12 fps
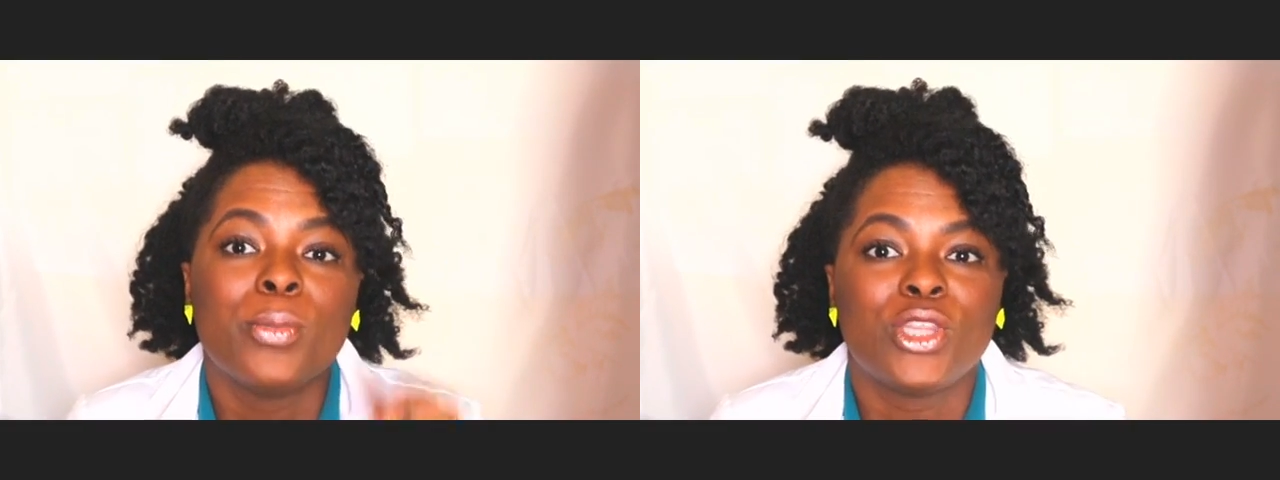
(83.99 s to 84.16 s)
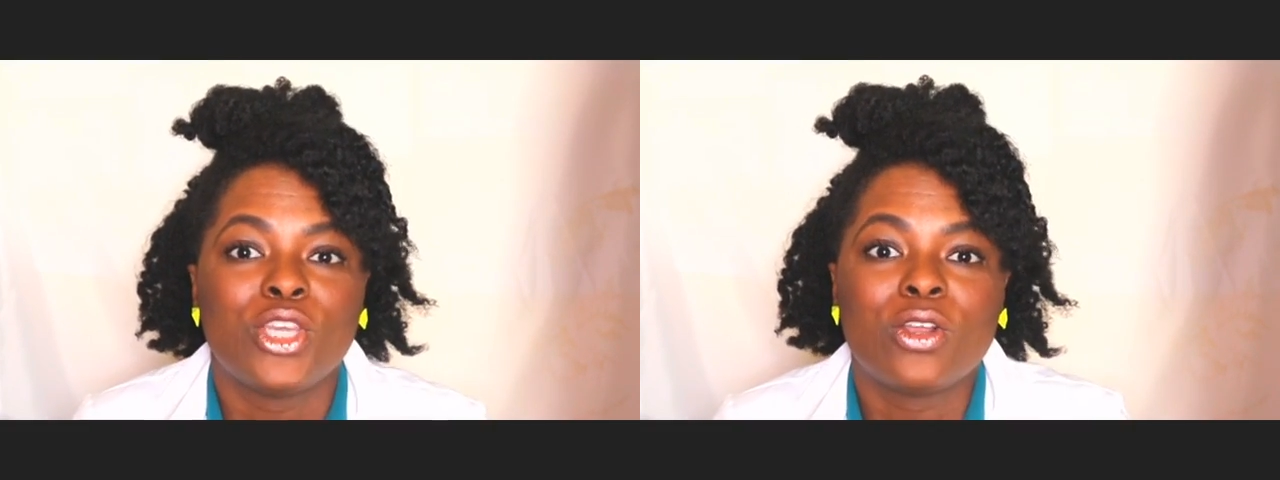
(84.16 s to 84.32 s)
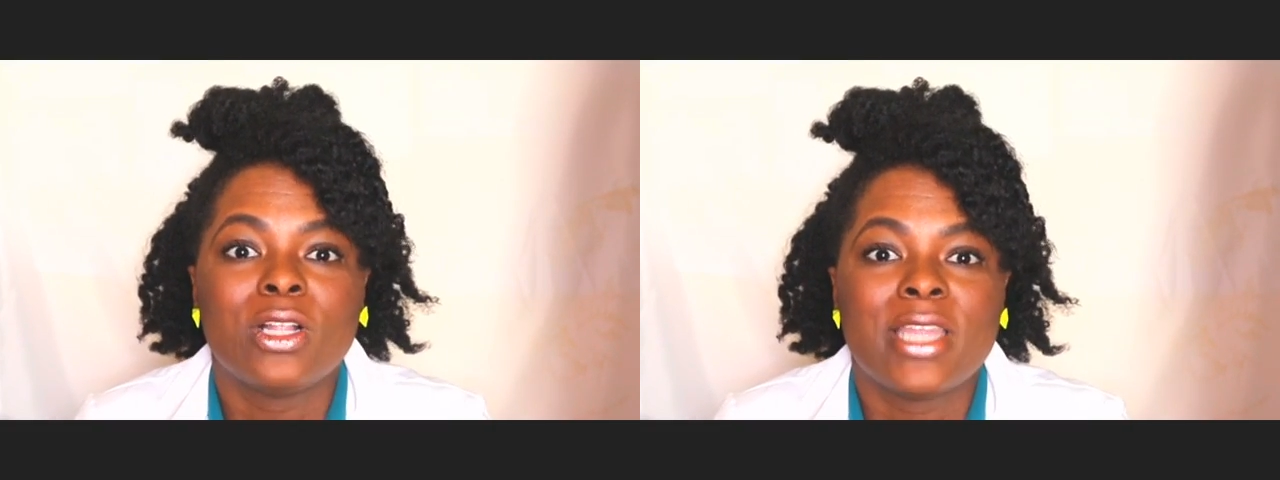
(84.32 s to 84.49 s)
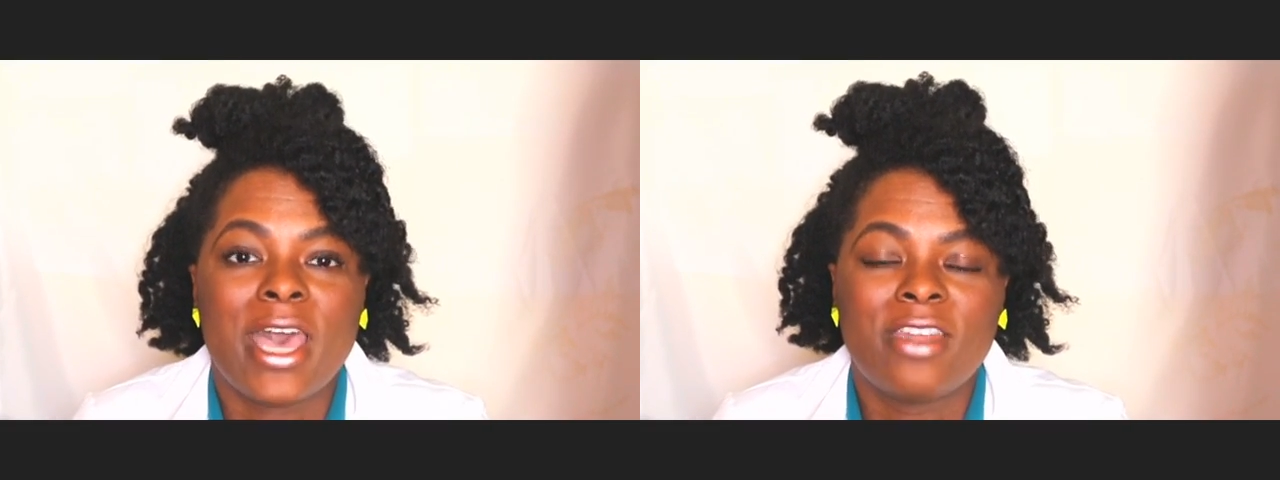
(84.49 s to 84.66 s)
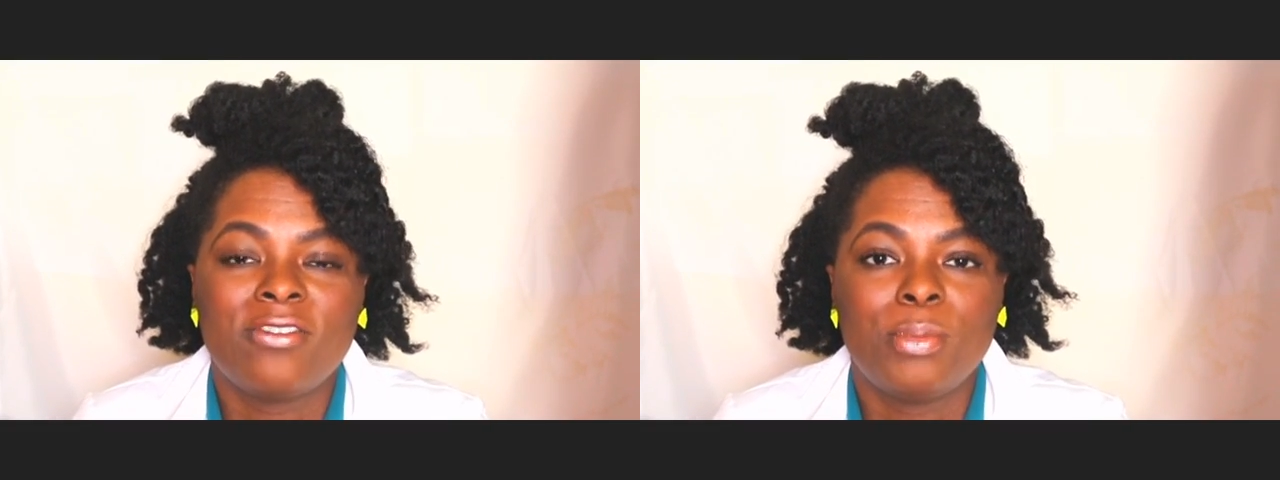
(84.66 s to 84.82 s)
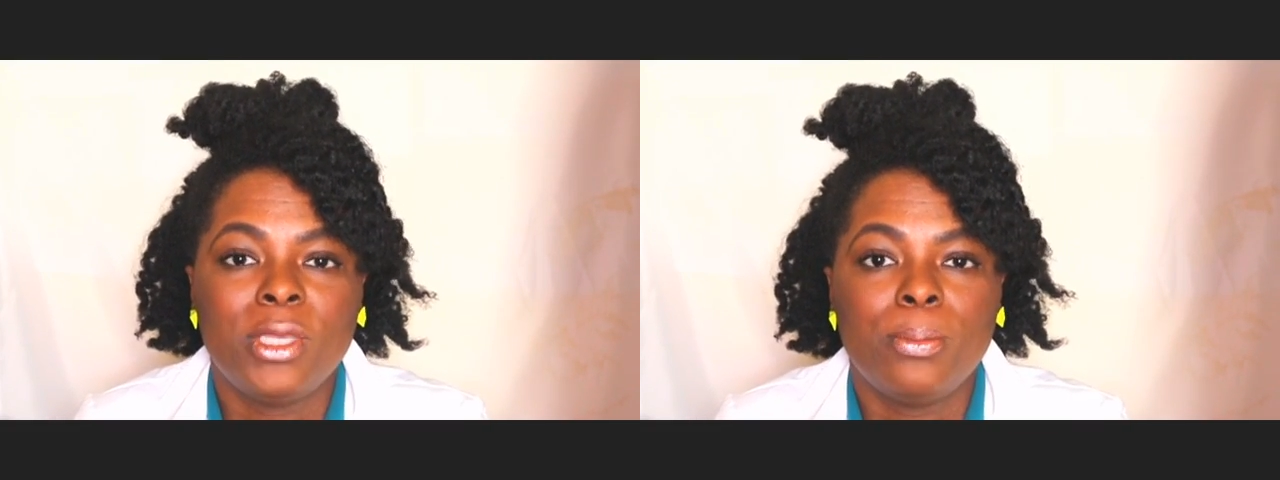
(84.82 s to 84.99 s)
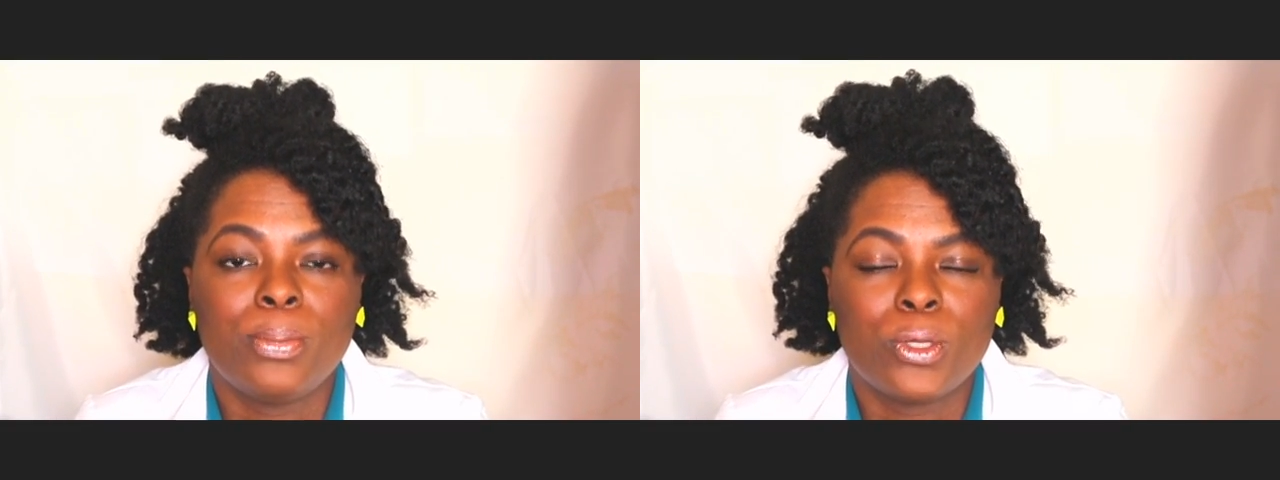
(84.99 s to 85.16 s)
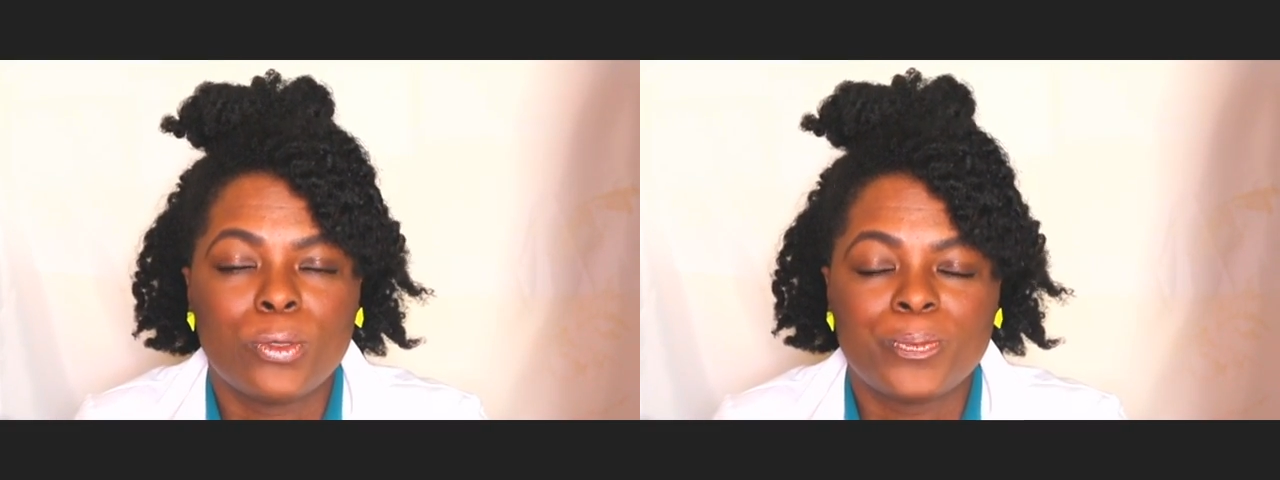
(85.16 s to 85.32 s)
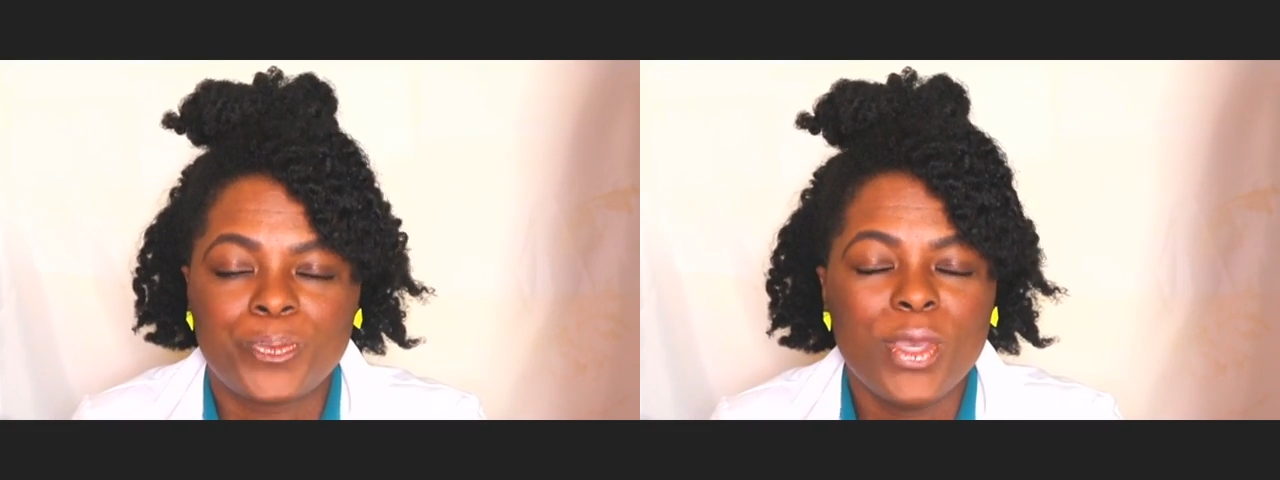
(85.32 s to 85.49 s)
But there are a lot of people